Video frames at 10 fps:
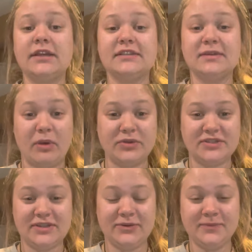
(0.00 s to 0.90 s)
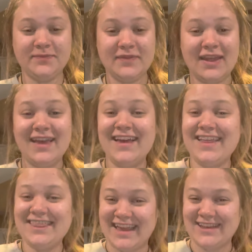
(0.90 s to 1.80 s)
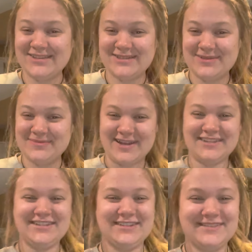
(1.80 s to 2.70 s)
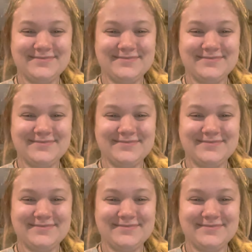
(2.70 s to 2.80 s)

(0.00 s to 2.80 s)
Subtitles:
supposed to. Thank you so much.